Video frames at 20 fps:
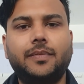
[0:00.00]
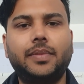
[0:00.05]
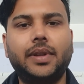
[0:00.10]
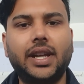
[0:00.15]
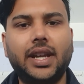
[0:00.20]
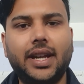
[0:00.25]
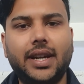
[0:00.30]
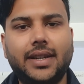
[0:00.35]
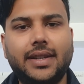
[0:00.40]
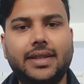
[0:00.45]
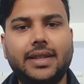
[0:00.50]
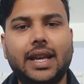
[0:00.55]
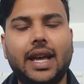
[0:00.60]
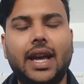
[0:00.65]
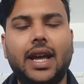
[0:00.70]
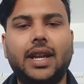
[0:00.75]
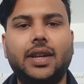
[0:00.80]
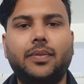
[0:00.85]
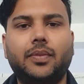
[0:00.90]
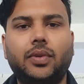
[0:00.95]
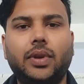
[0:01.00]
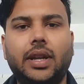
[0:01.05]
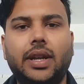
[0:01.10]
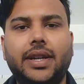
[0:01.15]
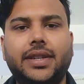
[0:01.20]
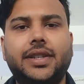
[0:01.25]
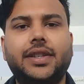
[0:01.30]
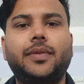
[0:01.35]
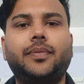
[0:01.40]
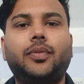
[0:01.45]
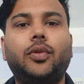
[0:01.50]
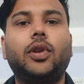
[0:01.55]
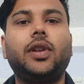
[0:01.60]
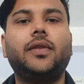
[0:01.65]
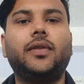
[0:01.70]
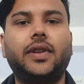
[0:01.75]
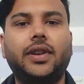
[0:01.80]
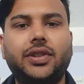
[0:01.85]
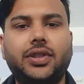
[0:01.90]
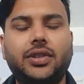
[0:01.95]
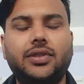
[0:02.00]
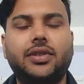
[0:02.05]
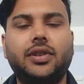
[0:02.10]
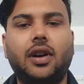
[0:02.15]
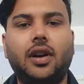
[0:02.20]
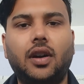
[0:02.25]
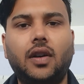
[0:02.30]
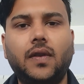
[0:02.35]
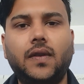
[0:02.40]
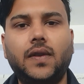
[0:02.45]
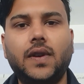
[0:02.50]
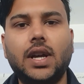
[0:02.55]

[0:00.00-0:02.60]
plates, and excessive proliferations of